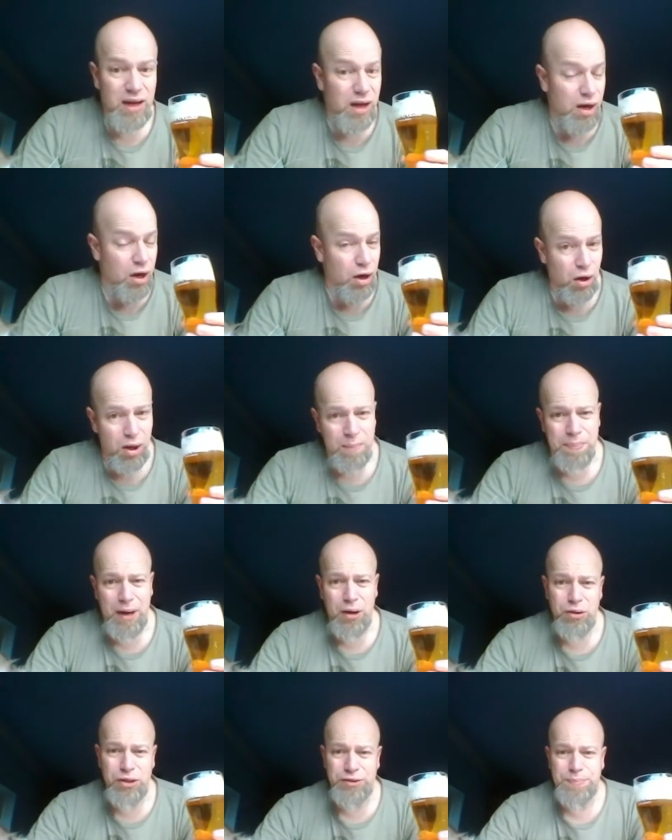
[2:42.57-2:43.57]
A lot of
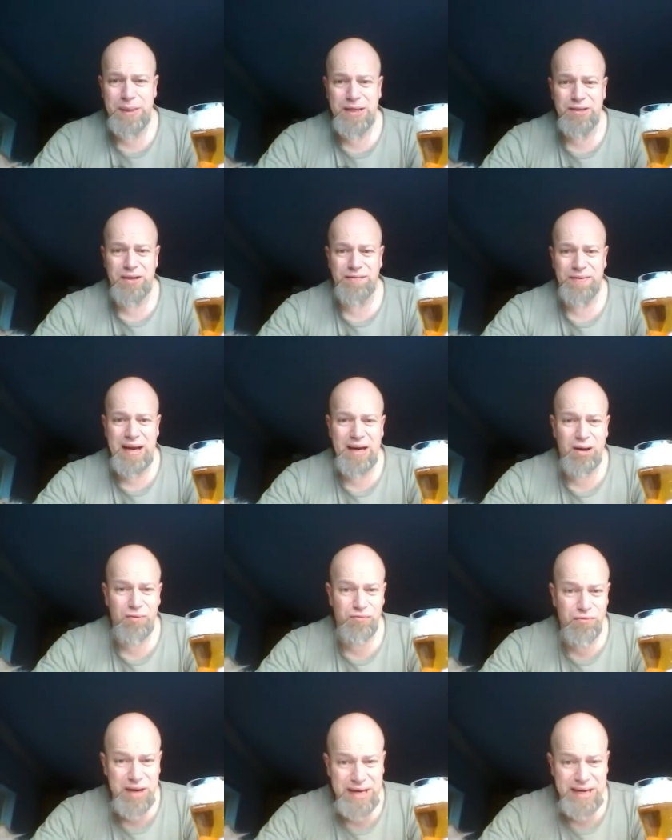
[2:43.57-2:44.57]
Polish beers I've had
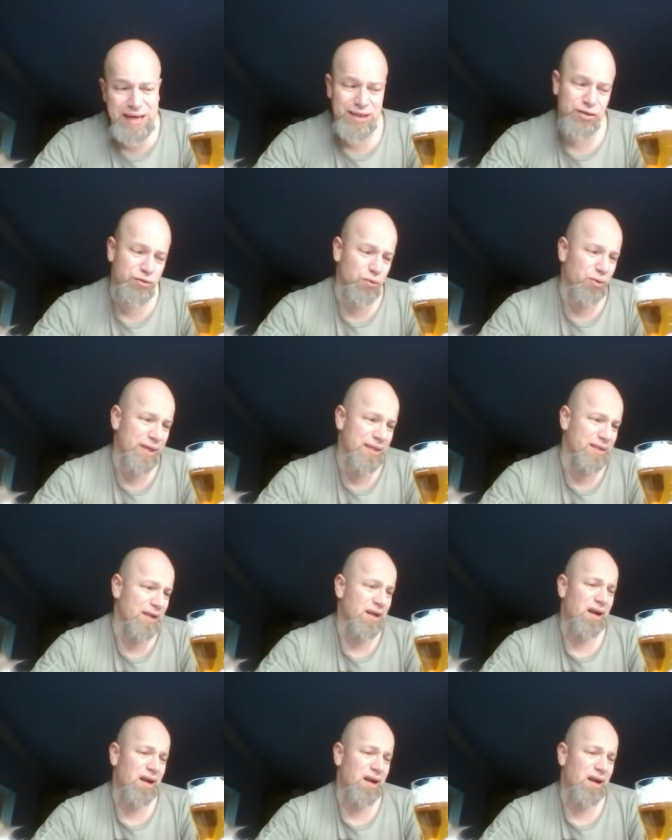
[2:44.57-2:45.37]
I've really enjoyed.